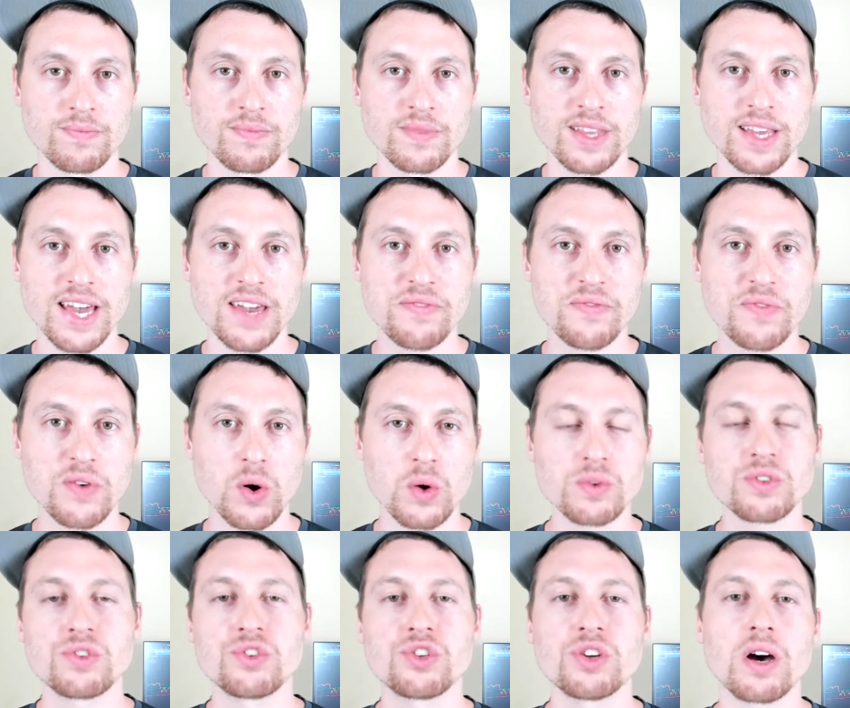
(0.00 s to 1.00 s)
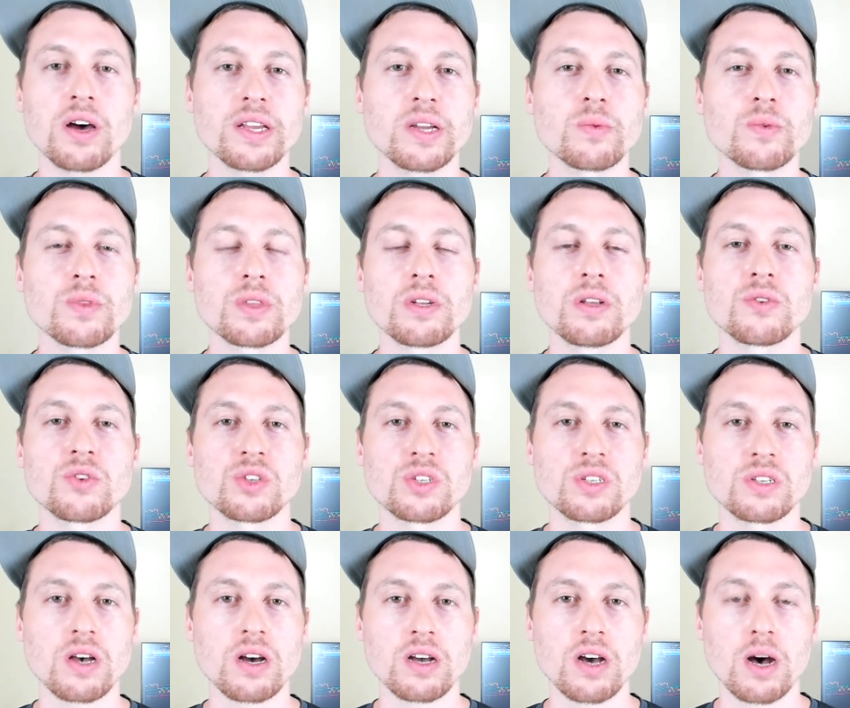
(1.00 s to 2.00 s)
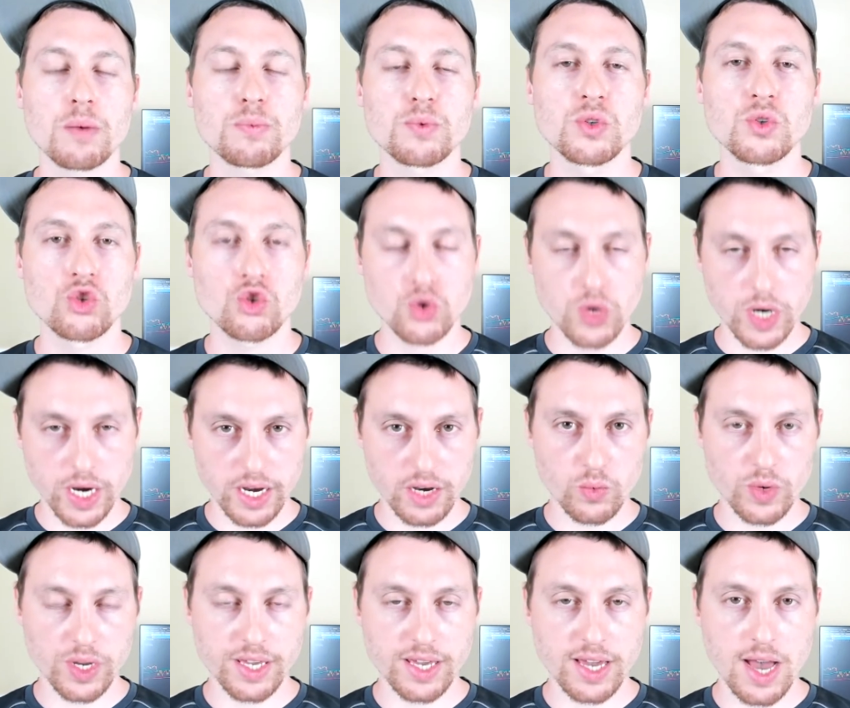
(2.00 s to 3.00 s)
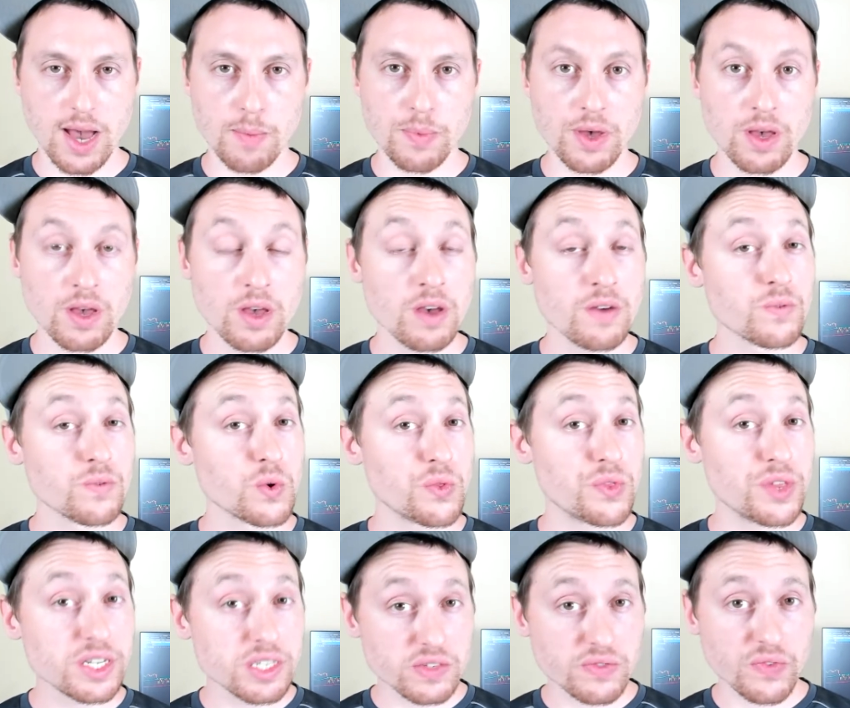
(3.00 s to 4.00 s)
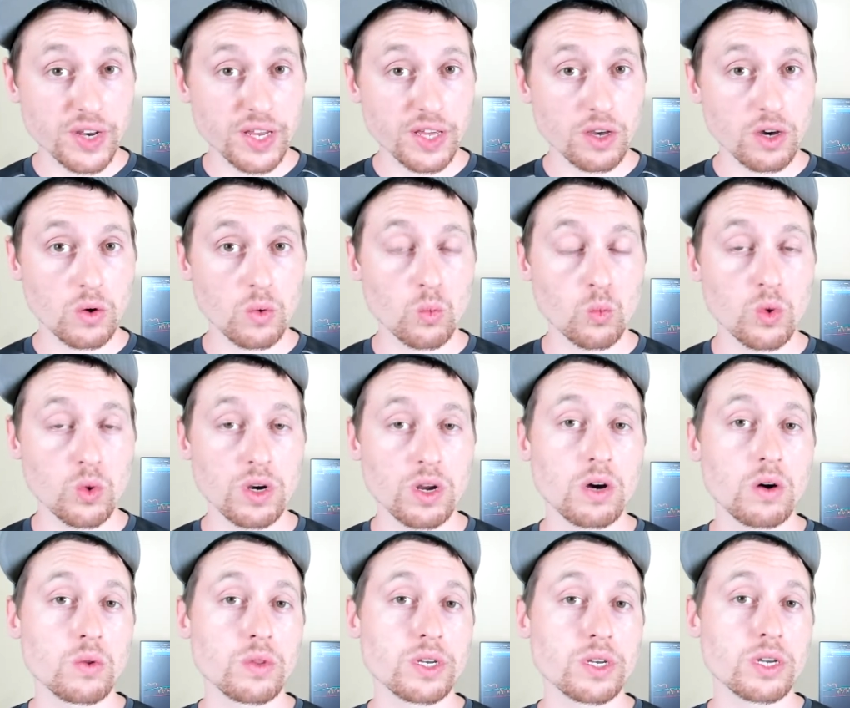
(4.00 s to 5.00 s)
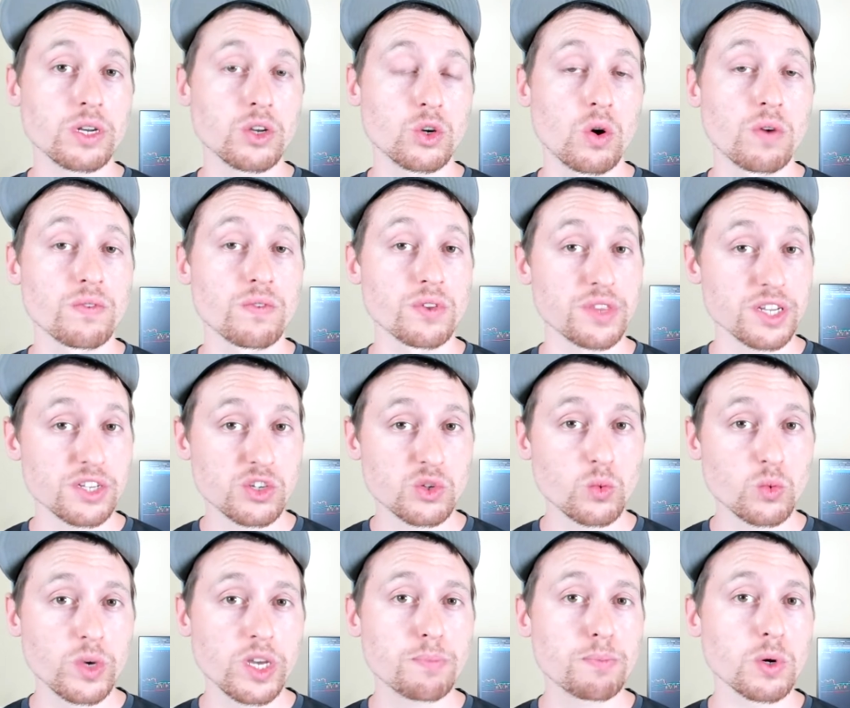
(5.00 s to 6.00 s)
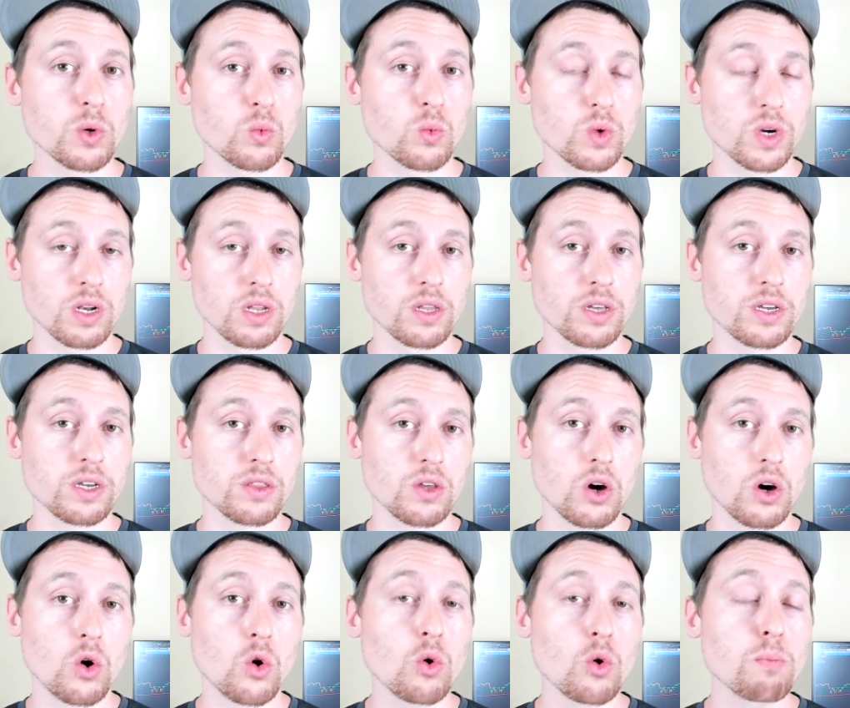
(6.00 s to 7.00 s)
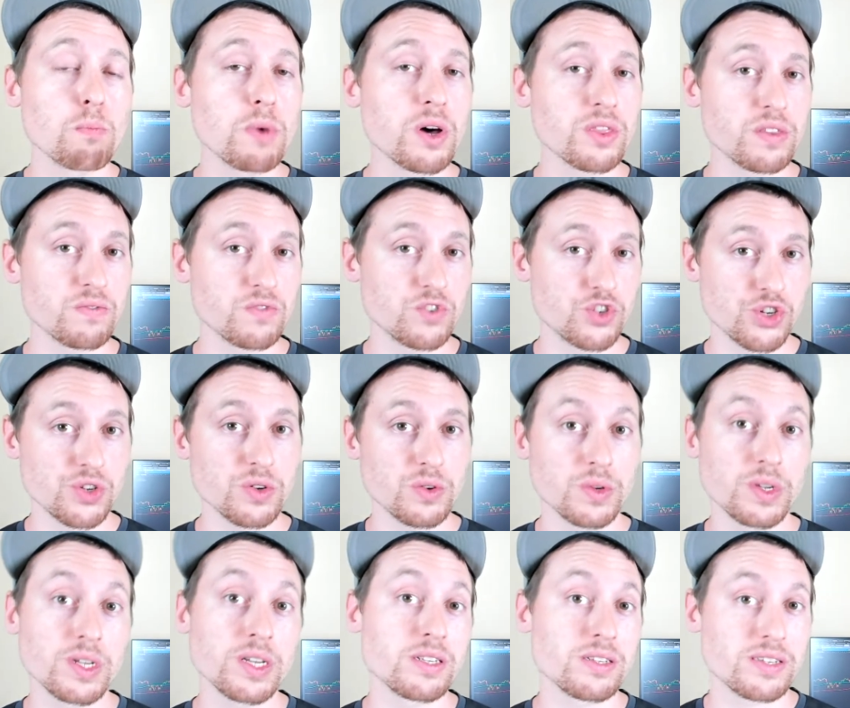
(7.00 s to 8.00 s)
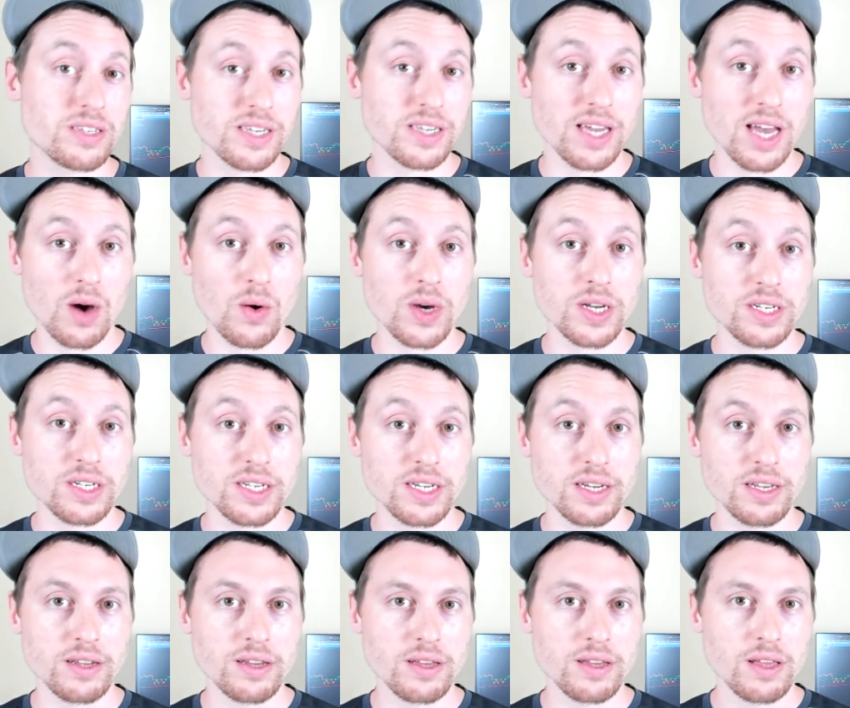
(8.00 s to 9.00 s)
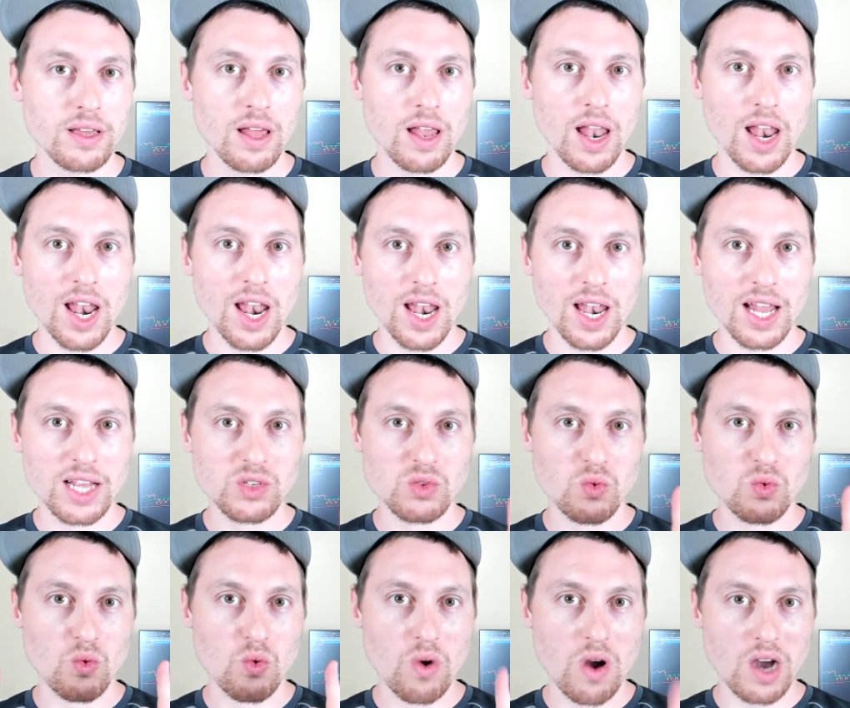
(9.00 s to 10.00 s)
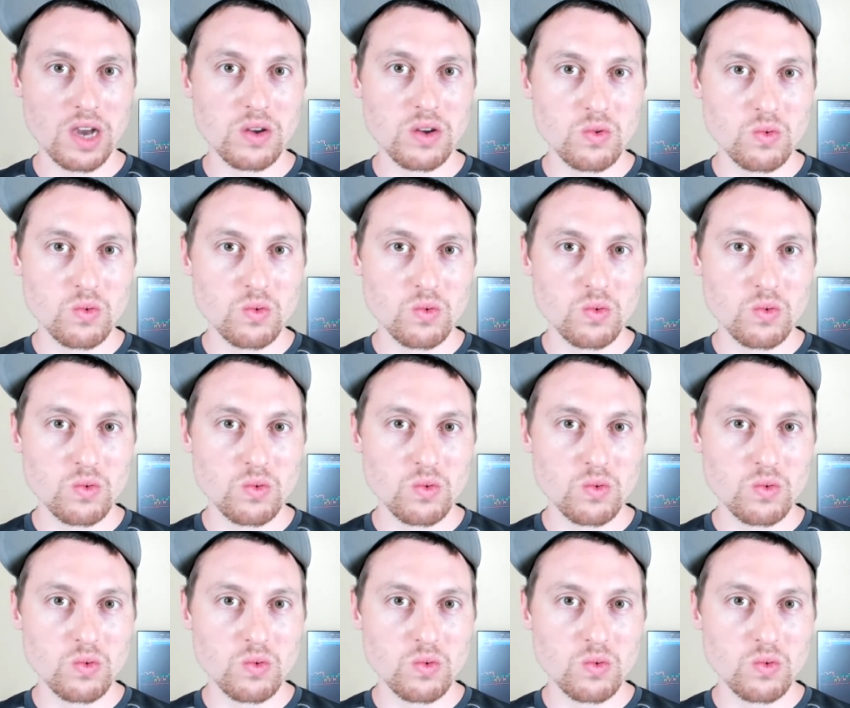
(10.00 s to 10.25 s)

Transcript: Hey folks, John here with another stock options trading recap. For this video, we're not only going to go over this week, but we're going to look at the whole month of June and see how I did. Let's rock and